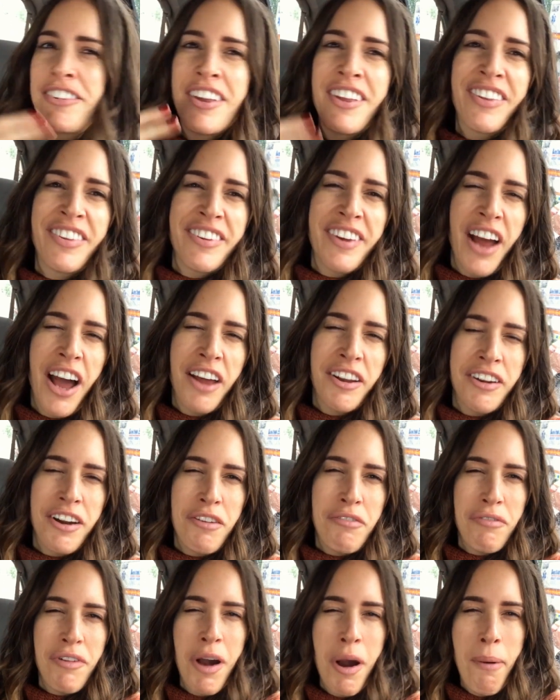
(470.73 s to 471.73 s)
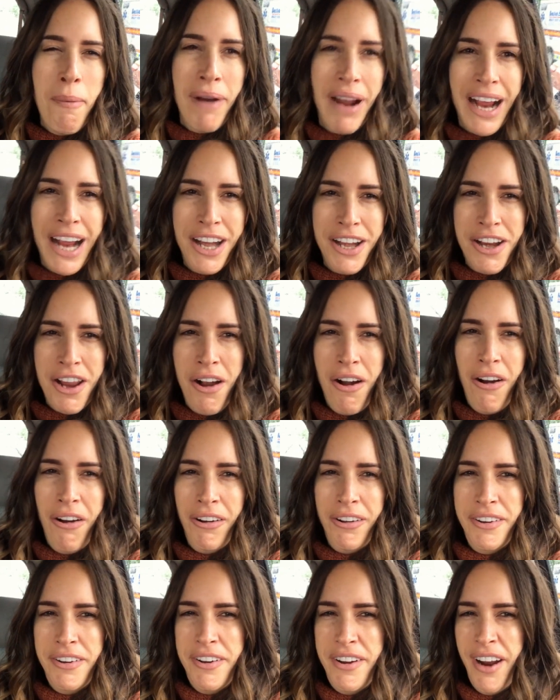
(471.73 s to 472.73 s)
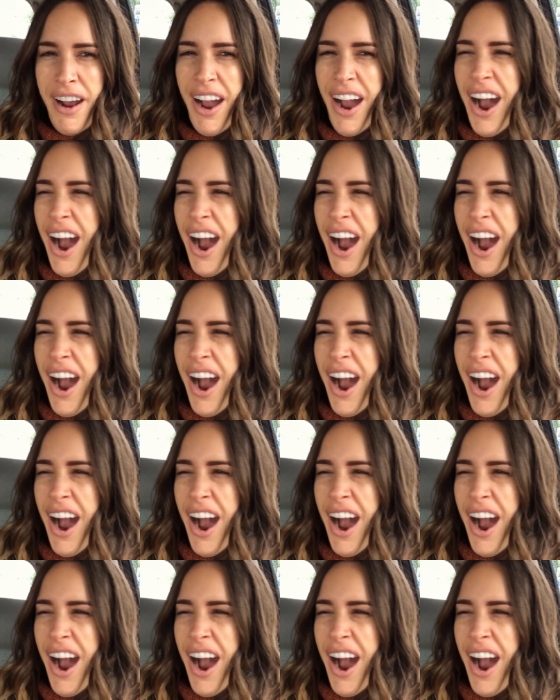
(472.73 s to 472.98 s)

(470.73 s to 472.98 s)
just started filming and yawned.